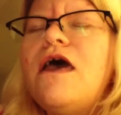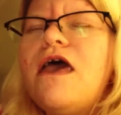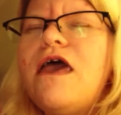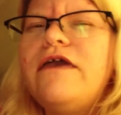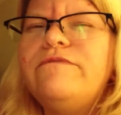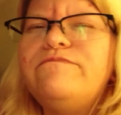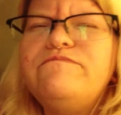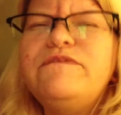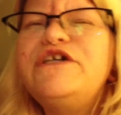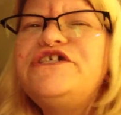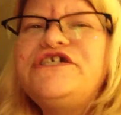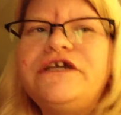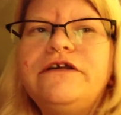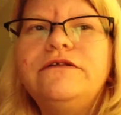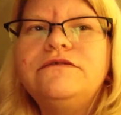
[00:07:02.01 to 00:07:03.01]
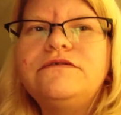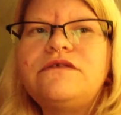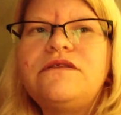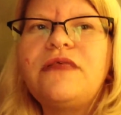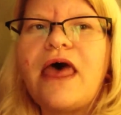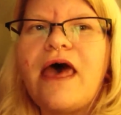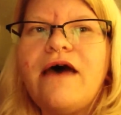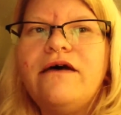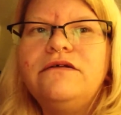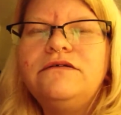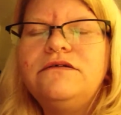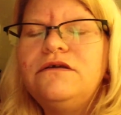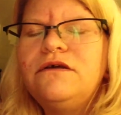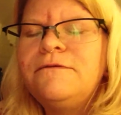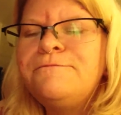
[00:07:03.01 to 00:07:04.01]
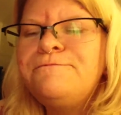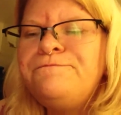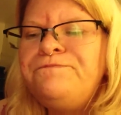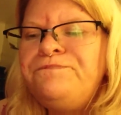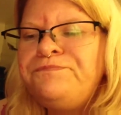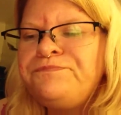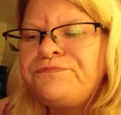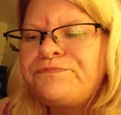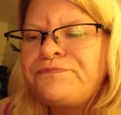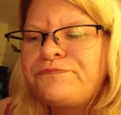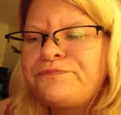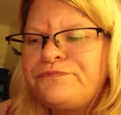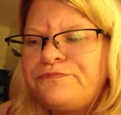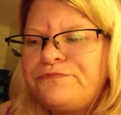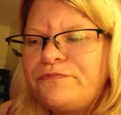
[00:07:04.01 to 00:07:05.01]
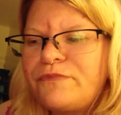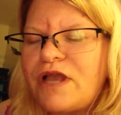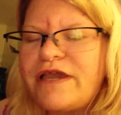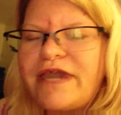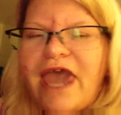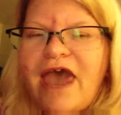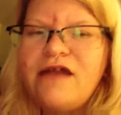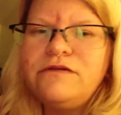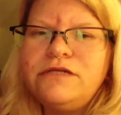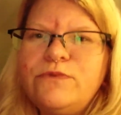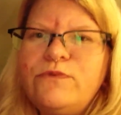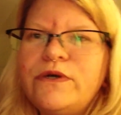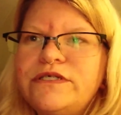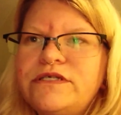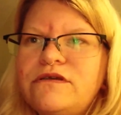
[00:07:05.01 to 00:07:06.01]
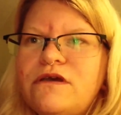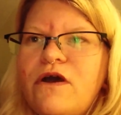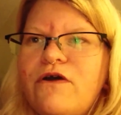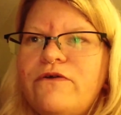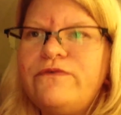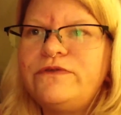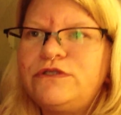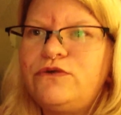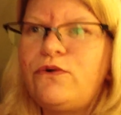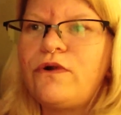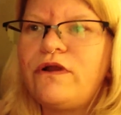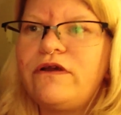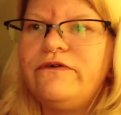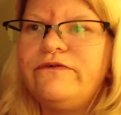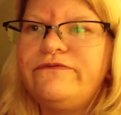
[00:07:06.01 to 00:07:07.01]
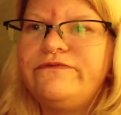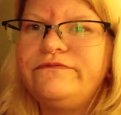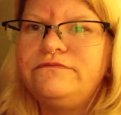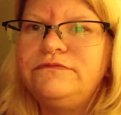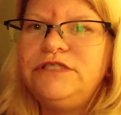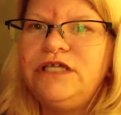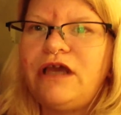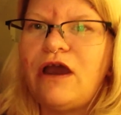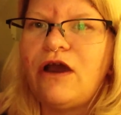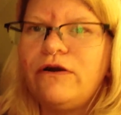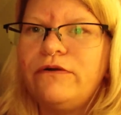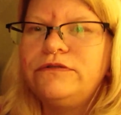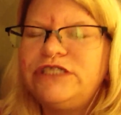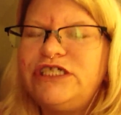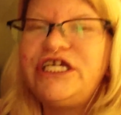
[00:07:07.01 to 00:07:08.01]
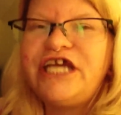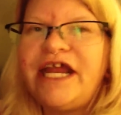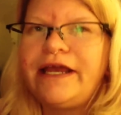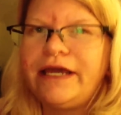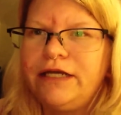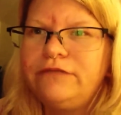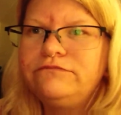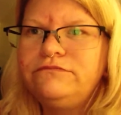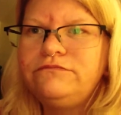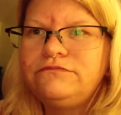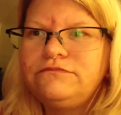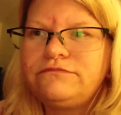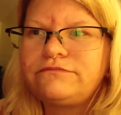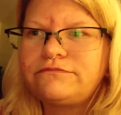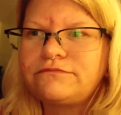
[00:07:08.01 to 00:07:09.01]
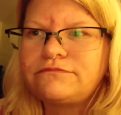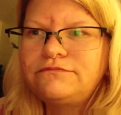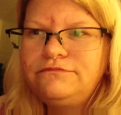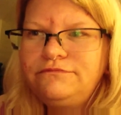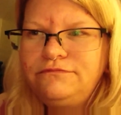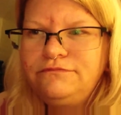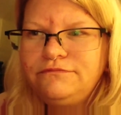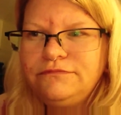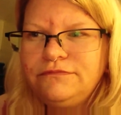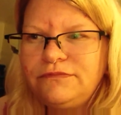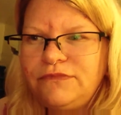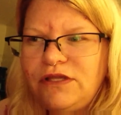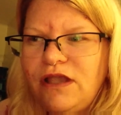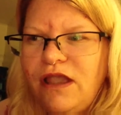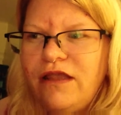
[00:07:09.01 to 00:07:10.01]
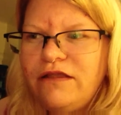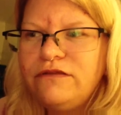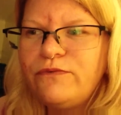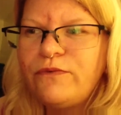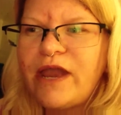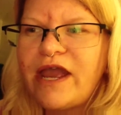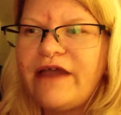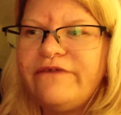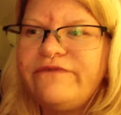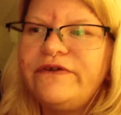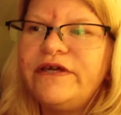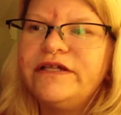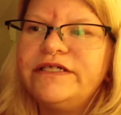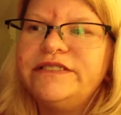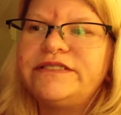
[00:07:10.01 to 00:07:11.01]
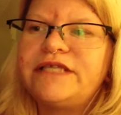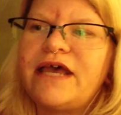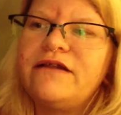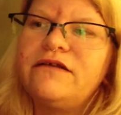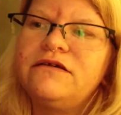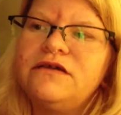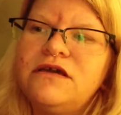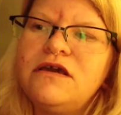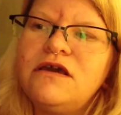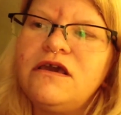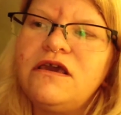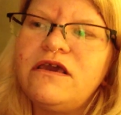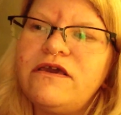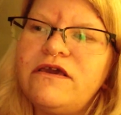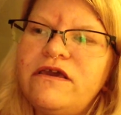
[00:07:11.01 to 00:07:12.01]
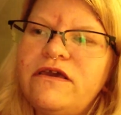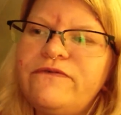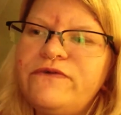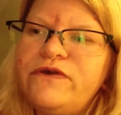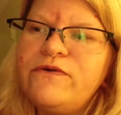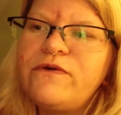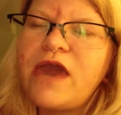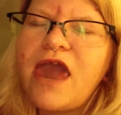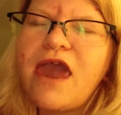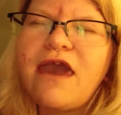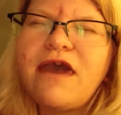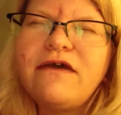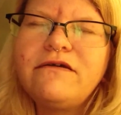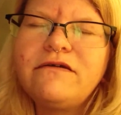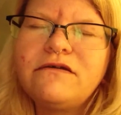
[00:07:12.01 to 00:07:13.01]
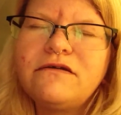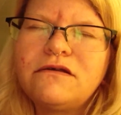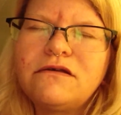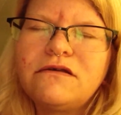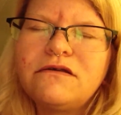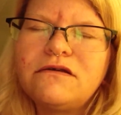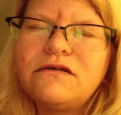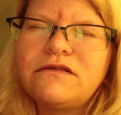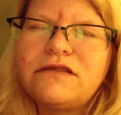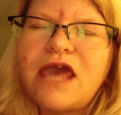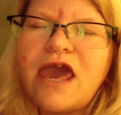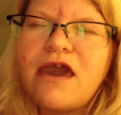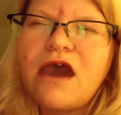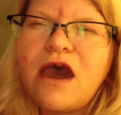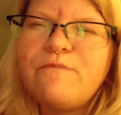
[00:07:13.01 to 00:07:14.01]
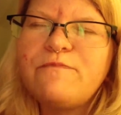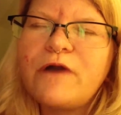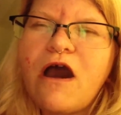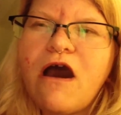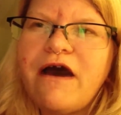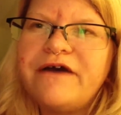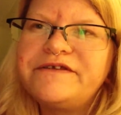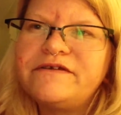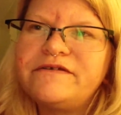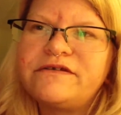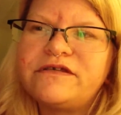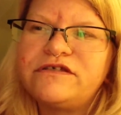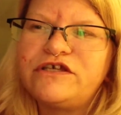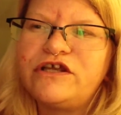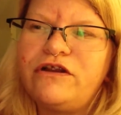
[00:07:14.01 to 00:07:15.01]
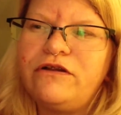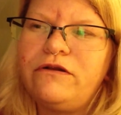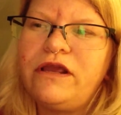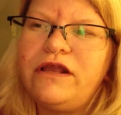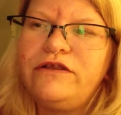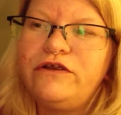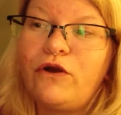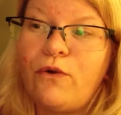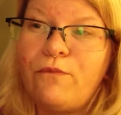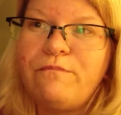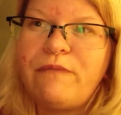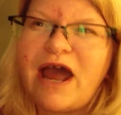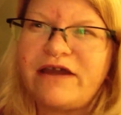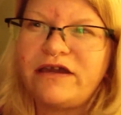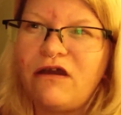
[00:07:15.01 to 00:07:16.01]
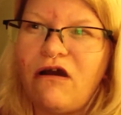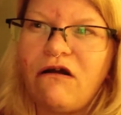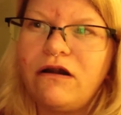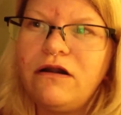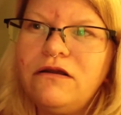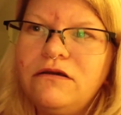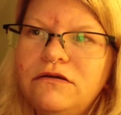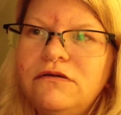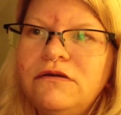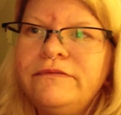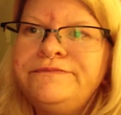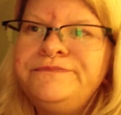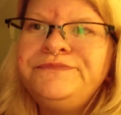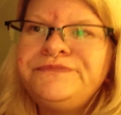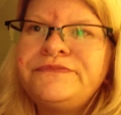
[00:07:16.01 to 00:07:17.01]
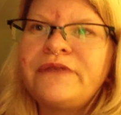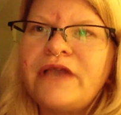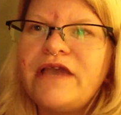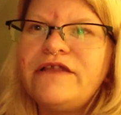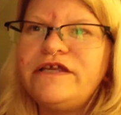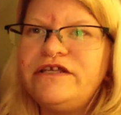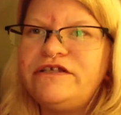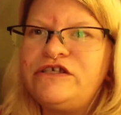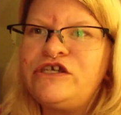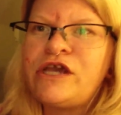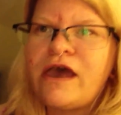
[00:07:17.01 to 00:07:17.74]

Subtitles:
missions that, again, was a sort of, cheating. And the way I feel is that if you can't take up causes in your own backyard, and